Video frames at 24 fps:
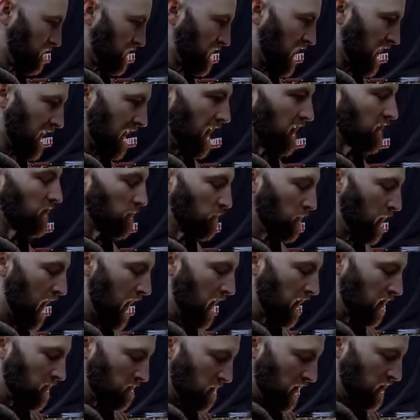cut out the
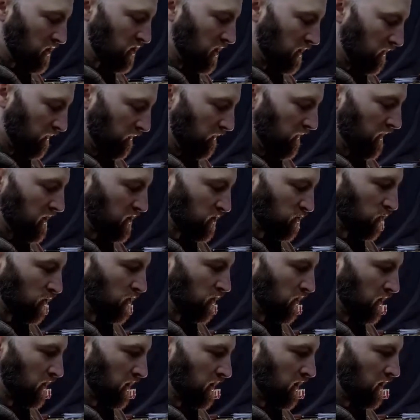pattern, make sure it fits
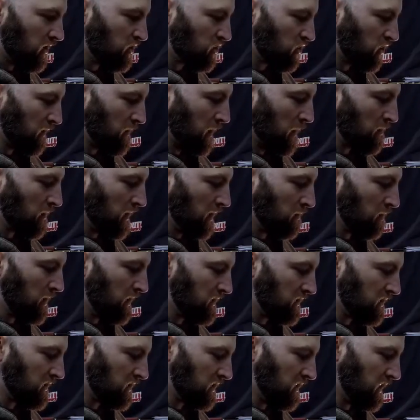real good, trim up any
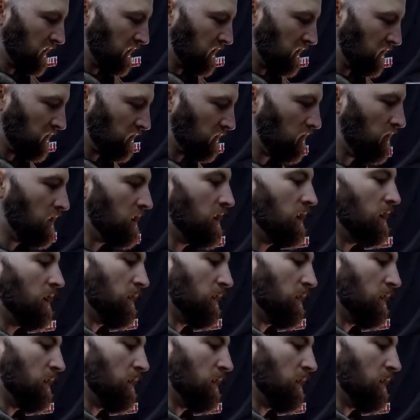pieces you need to do,